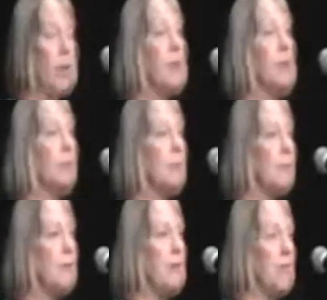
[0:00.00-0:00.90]
Your
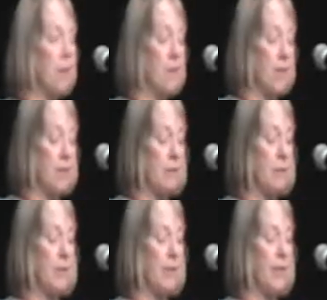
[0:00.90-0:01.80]
spirit
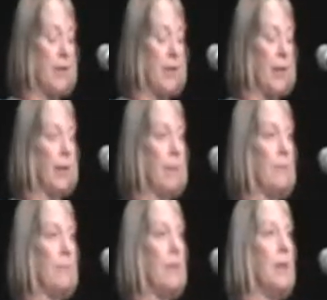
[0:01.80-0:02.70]
wrestles with the air.
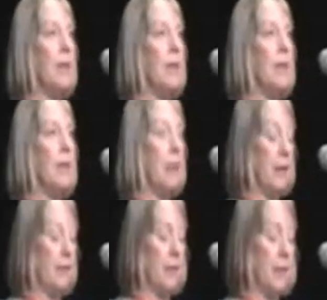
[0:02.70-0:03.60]

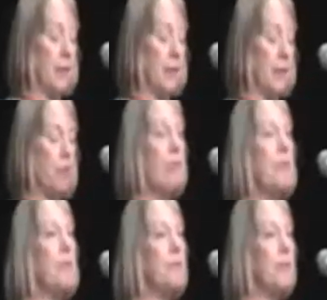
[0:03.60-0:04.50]
Lifeblood
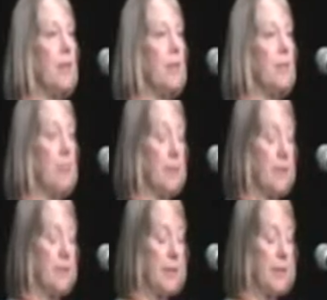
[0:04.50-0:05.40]
drains fast
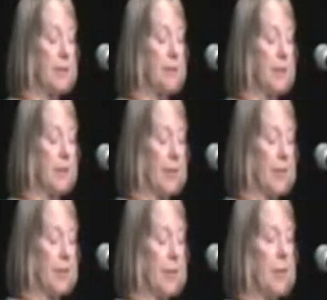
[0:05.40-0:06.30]
in dead of
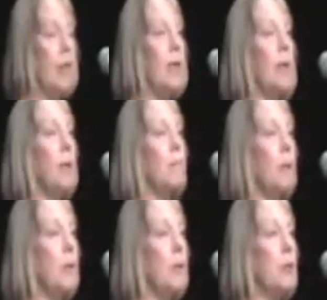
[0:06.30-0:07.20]
night, and
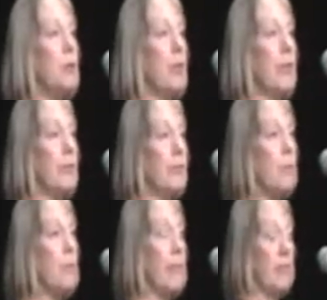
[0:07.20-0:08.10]
poetry gives
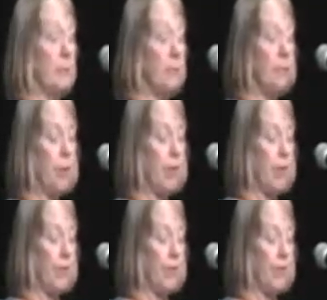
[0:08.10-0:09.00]
way to prayer.